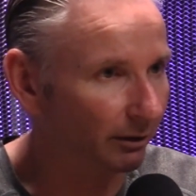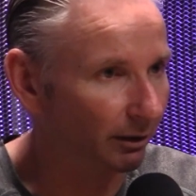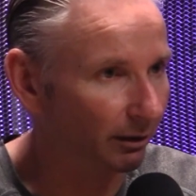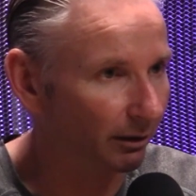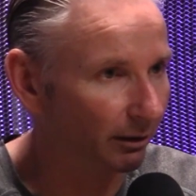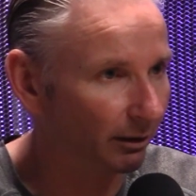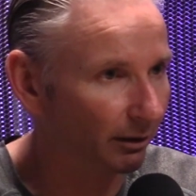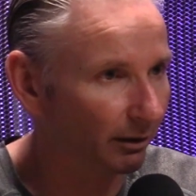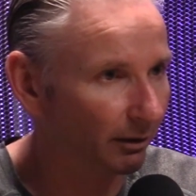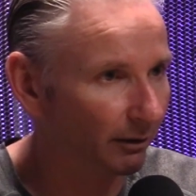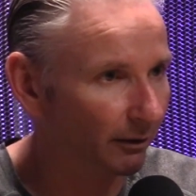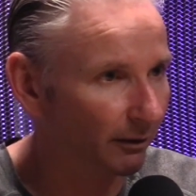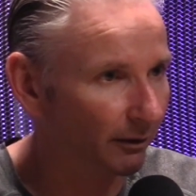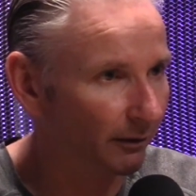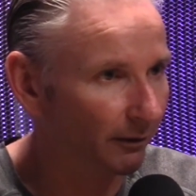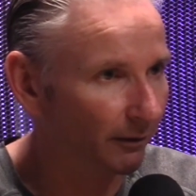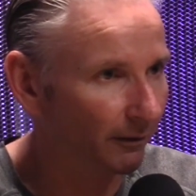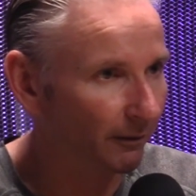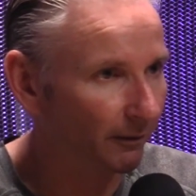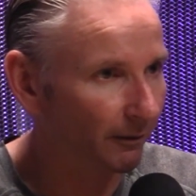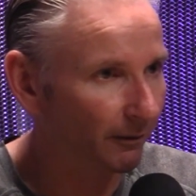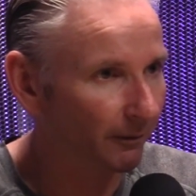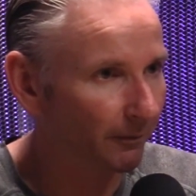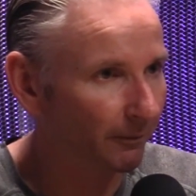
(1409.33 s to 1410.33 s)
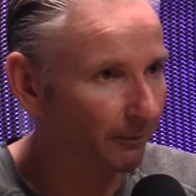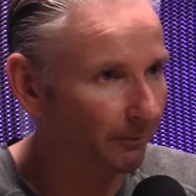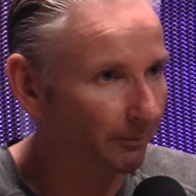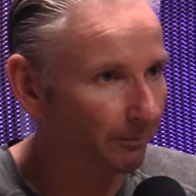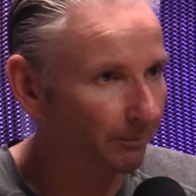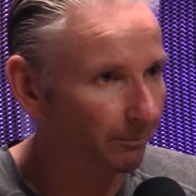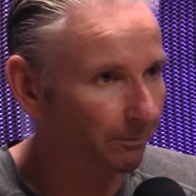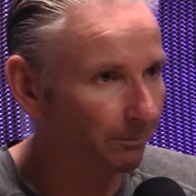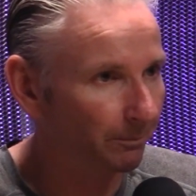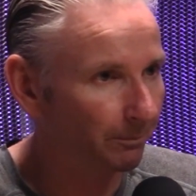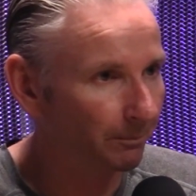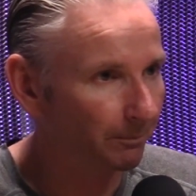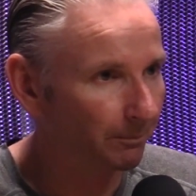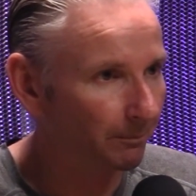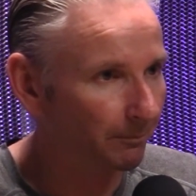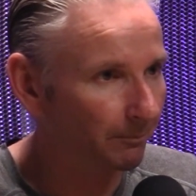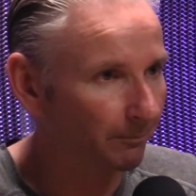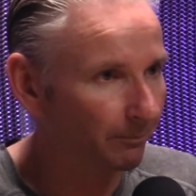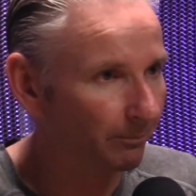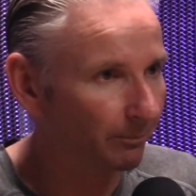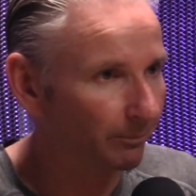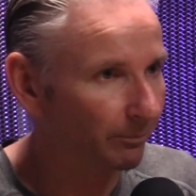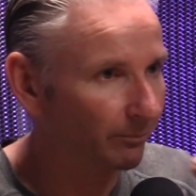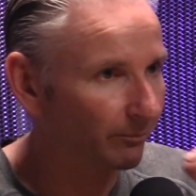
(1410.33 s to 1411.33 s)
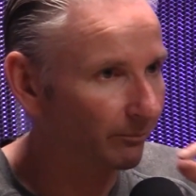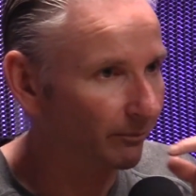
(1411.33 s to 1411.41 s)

Well, you ask them, and they'll tell you they're lathers.